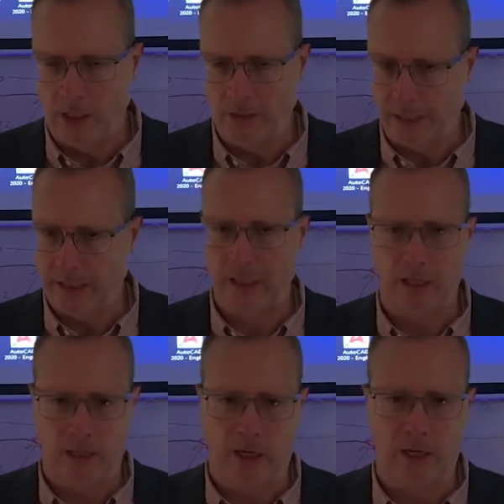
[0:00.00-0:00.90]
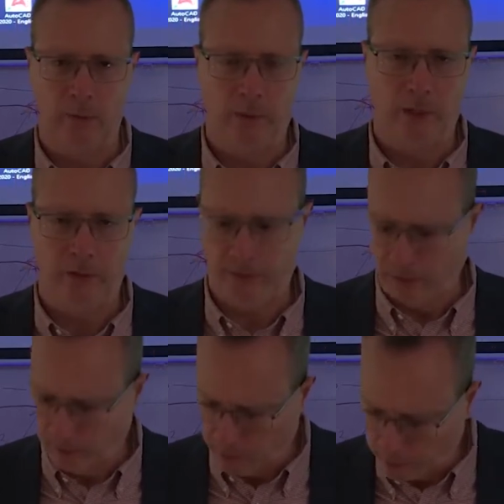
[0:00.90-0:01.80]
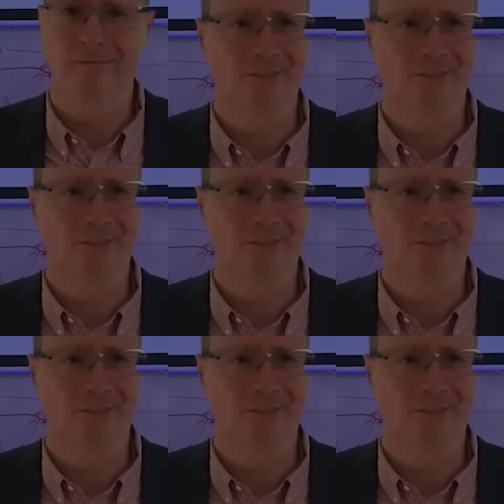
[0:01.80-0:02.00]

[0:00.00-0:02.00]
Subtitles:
takes a lot of processing.